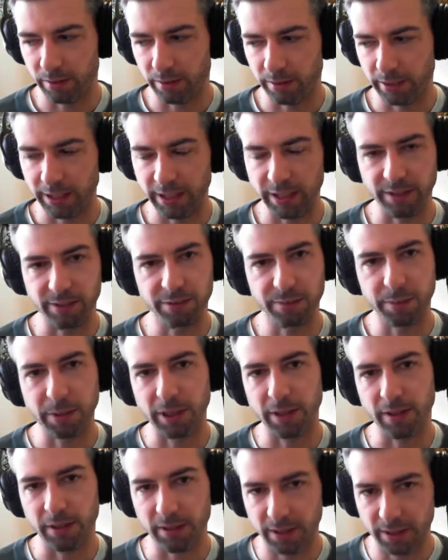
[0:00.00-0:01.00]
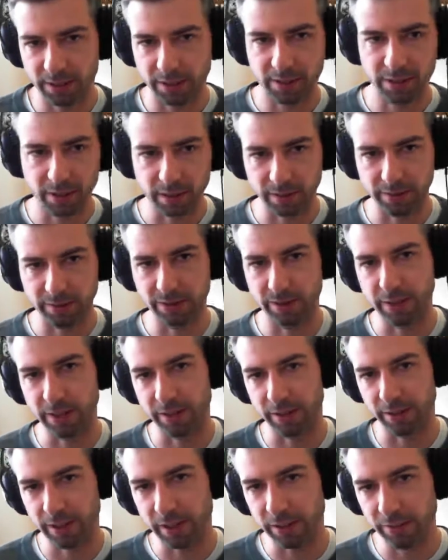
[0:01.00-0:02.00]
leave parts of your
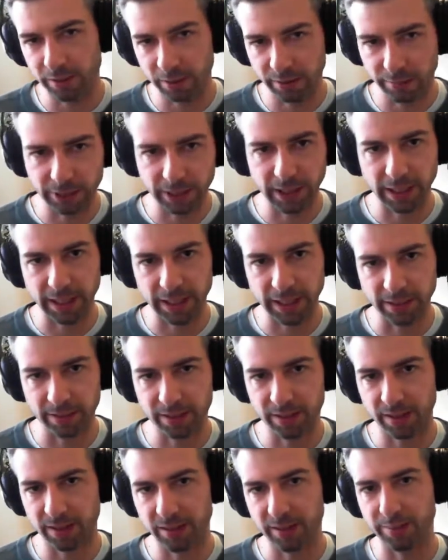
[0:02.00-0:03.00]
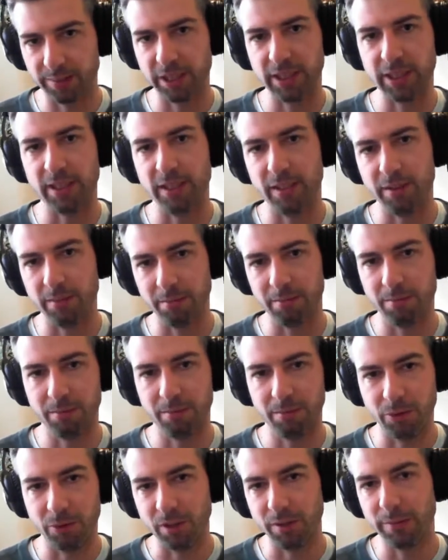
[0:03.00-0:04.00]
other country behind to become
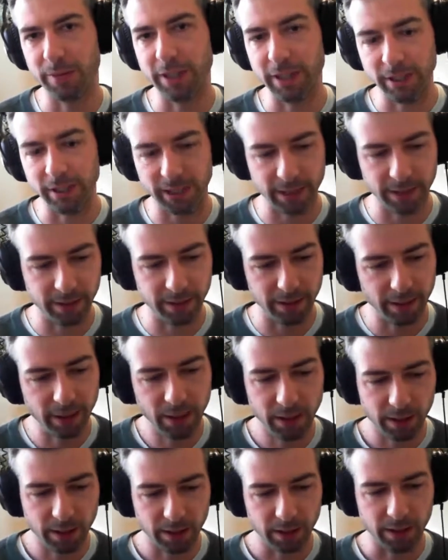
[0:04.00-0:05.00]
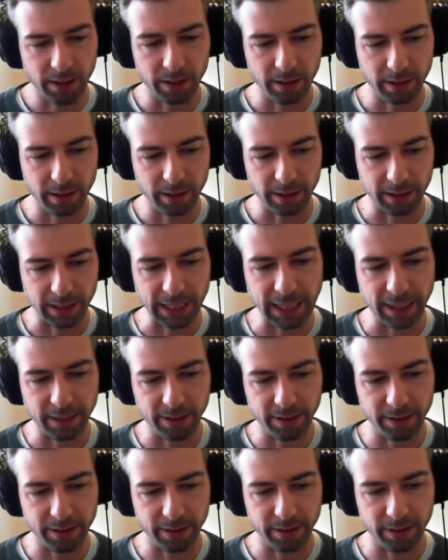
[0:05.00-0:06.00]
more American. In
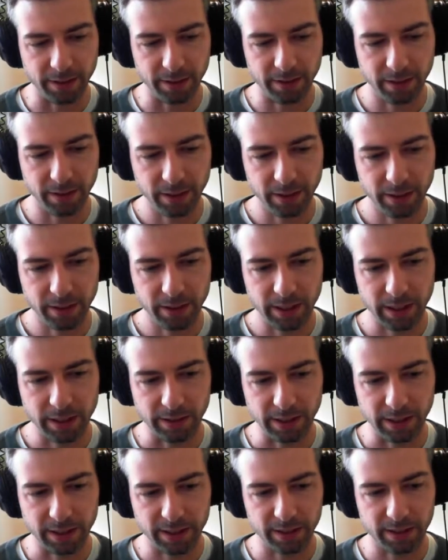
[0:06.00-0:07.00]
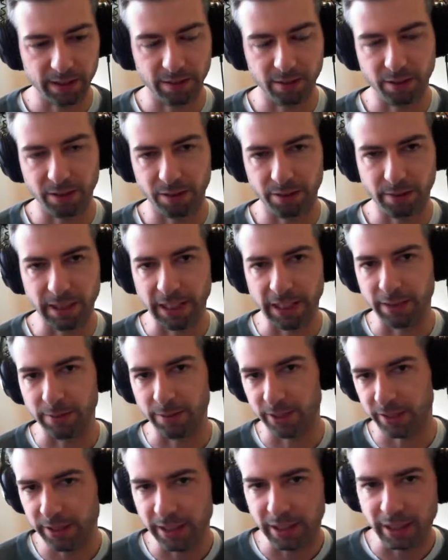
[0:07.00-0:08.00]
Canada, at least the way I
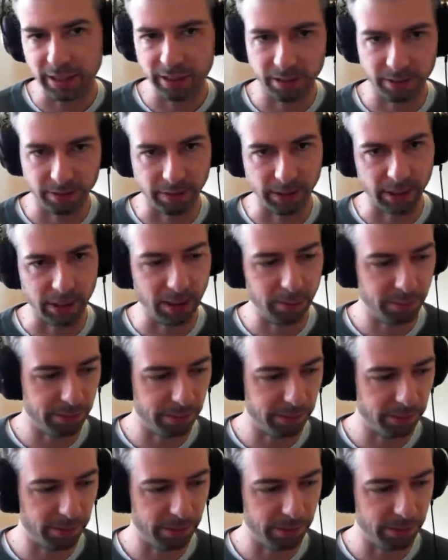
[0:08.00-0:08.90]
was taught growing up,